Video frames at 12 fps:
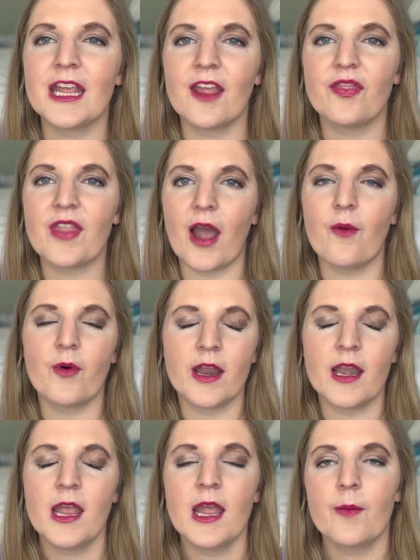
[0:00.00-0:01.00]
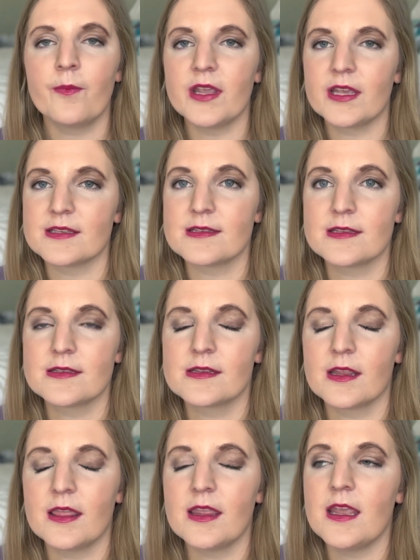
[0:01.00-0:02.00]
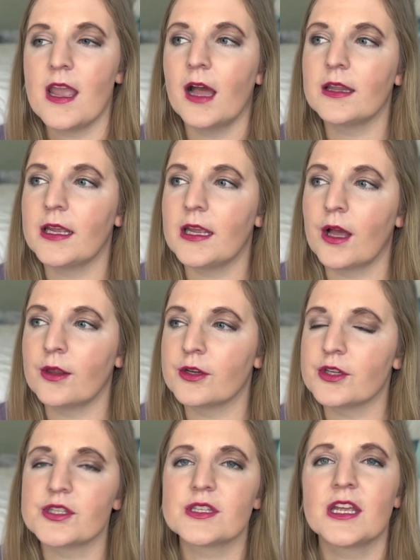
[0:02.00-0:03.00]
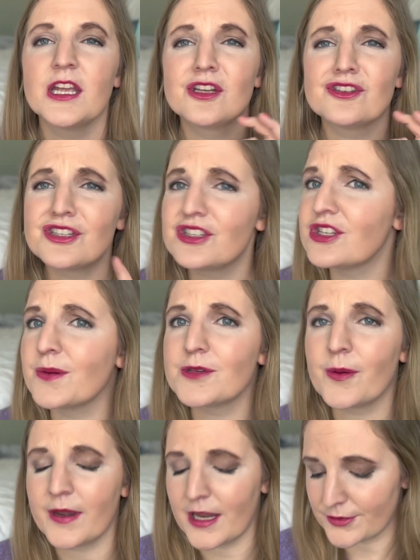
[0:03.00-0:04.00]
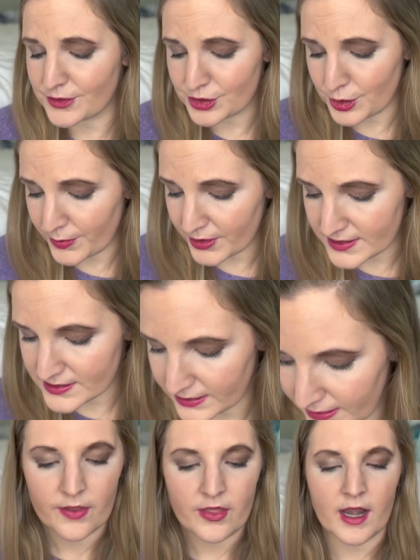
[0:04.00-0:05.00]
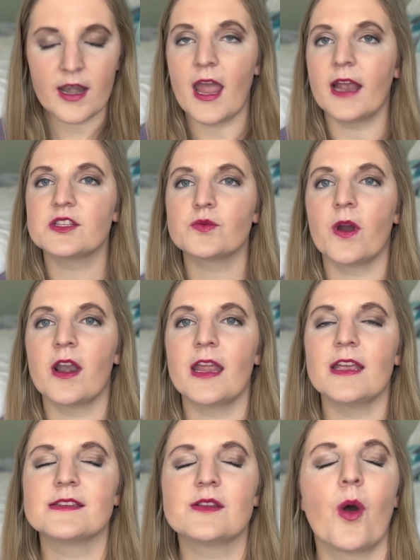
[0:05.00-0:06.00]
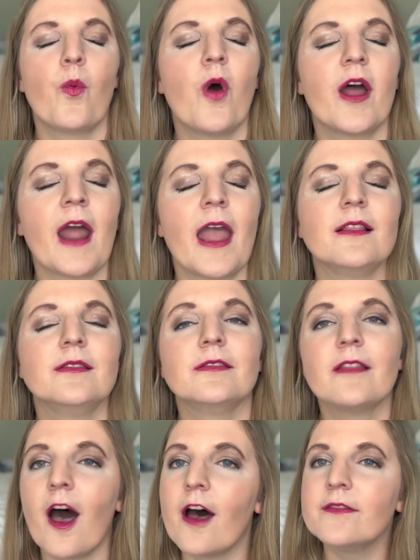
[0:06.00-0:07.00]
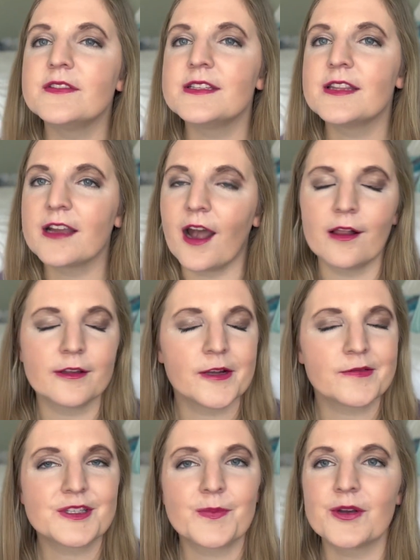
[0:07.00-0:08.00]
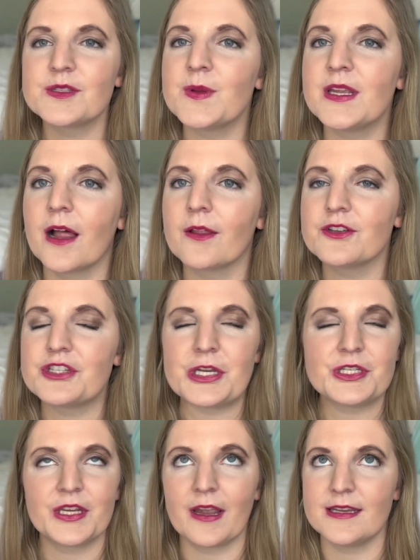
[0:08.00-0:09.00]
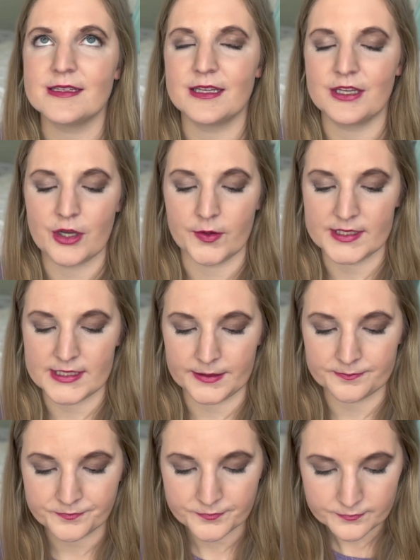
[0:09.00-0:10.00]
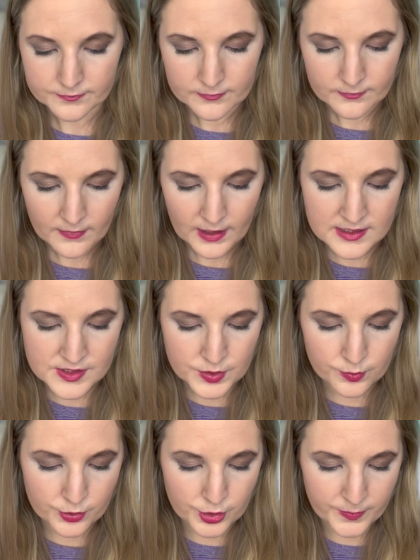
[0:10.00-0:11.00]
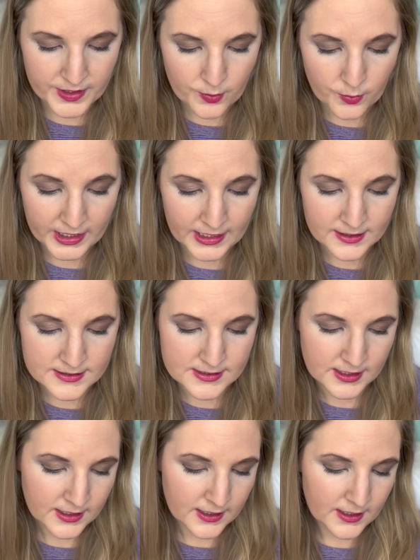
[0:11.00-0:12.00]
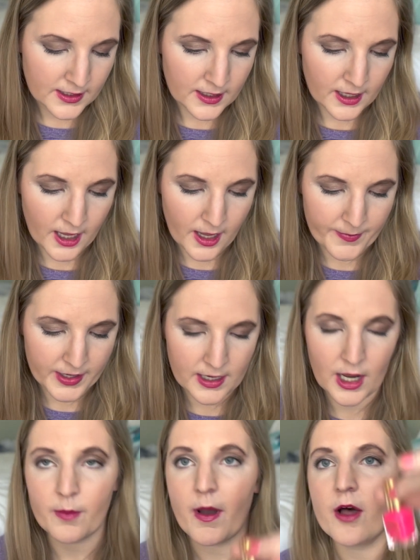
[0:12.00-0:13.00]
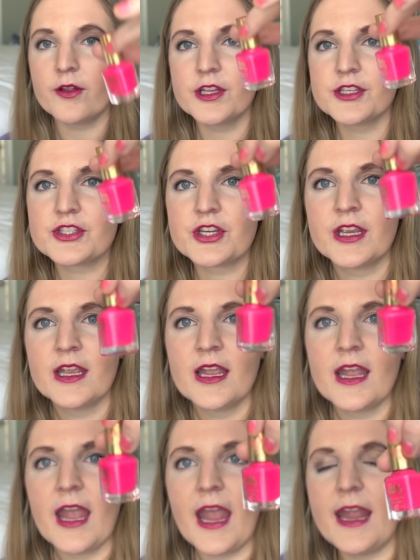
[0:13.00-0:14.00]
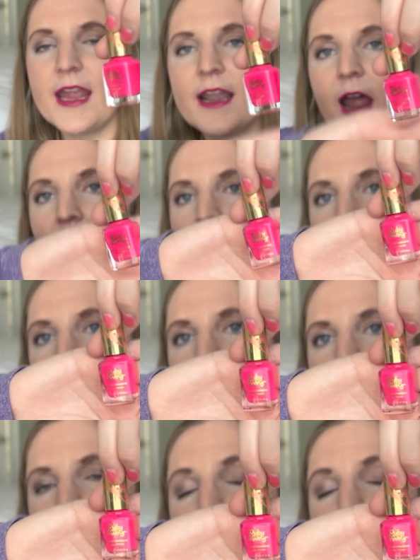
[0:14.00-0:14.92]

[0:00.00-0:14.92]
get that one because the LA colors just chipped on my nails super easily. The next one is one I loved the color. It was supposed to be color changing. I didn't notice it. It's the Ruby Wings um, nail polish and I, it